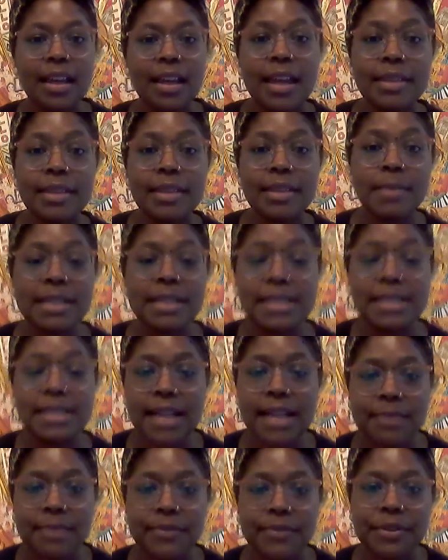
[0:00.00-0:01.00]
In the
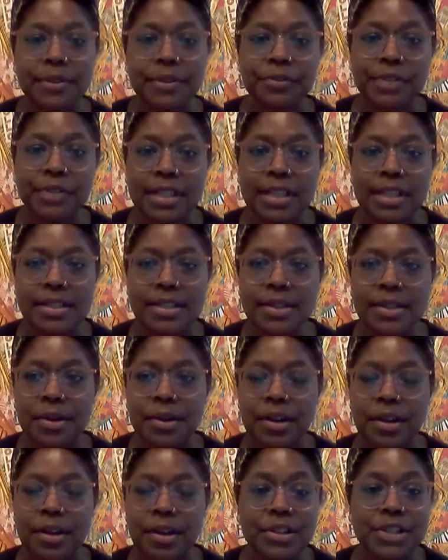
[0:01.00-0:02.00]
meantime, feel free to go
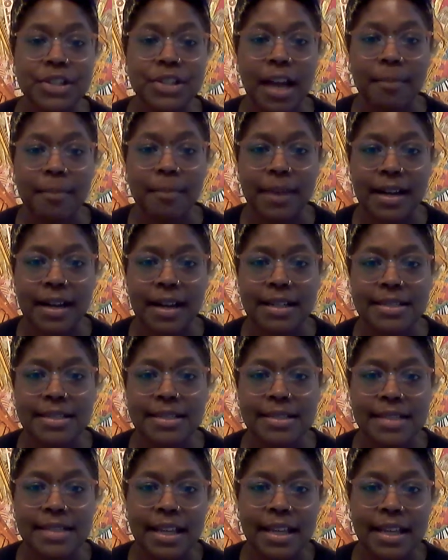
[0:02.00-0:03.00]
to our chat box
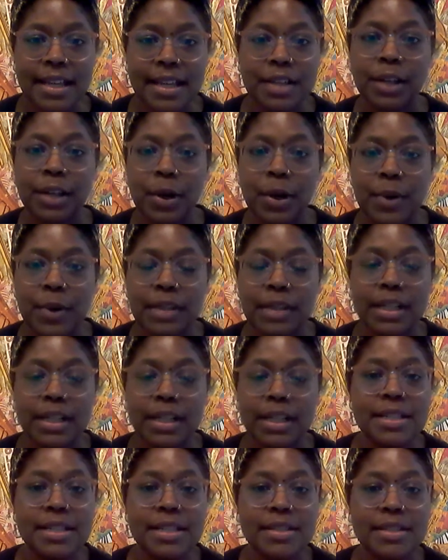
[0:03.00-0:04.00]
to say hello and
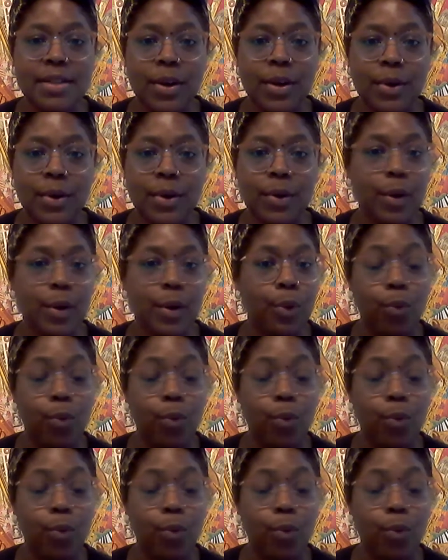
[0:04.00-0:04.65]
let us know